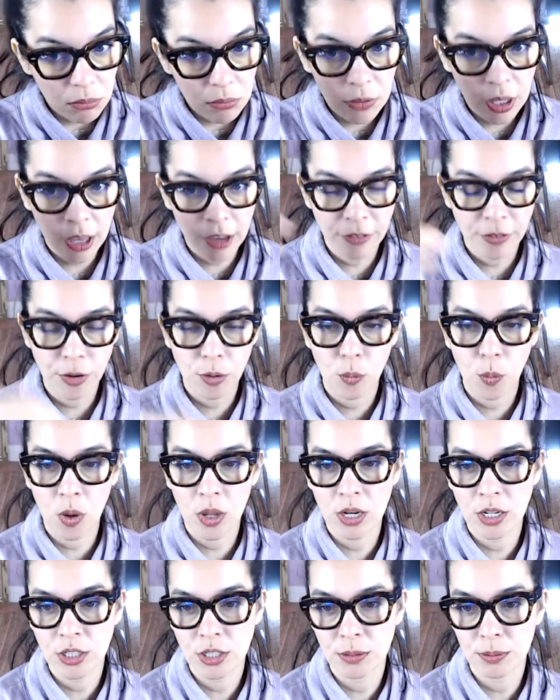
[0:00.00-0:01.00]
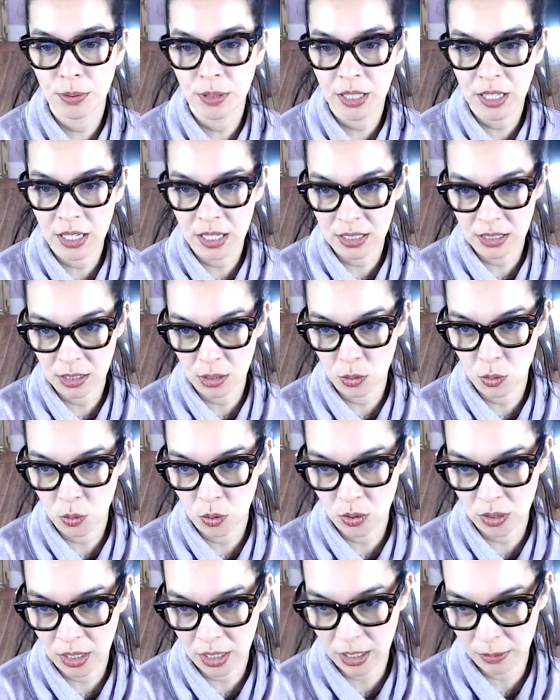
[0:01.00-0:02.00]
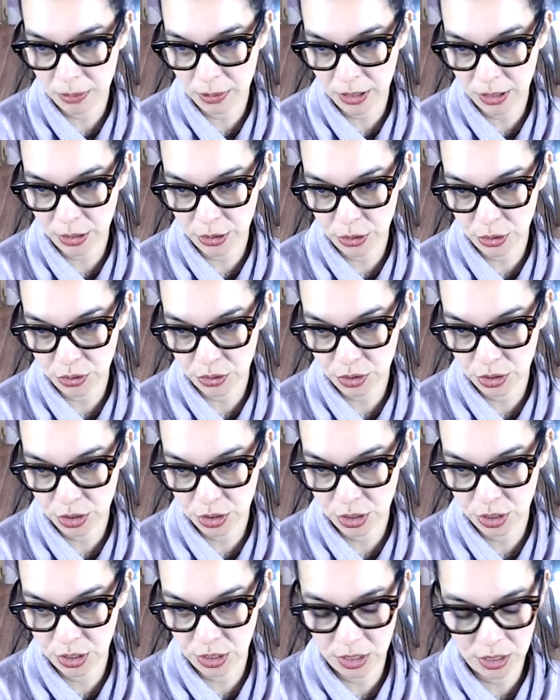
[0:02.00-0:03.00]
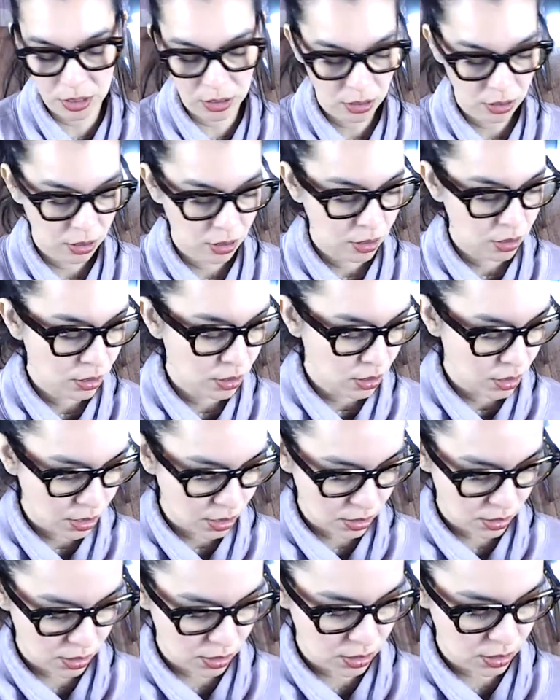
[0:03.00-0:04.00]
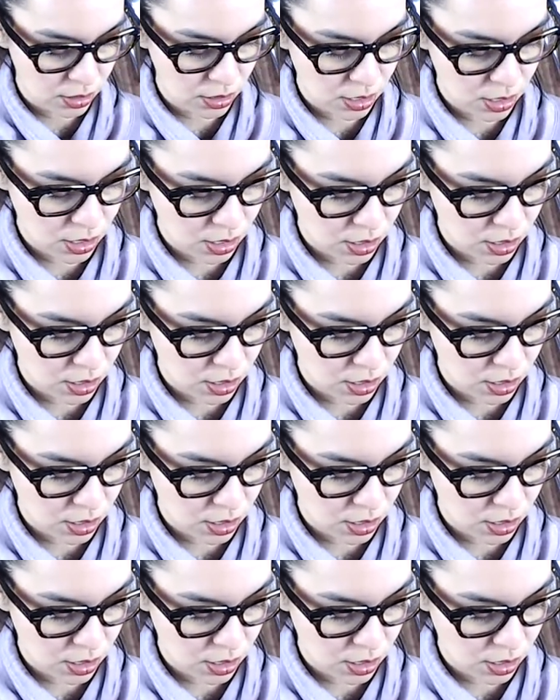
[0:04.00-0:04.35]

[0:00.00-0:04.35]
if you wanted to play it as an ukulele player, you could. A C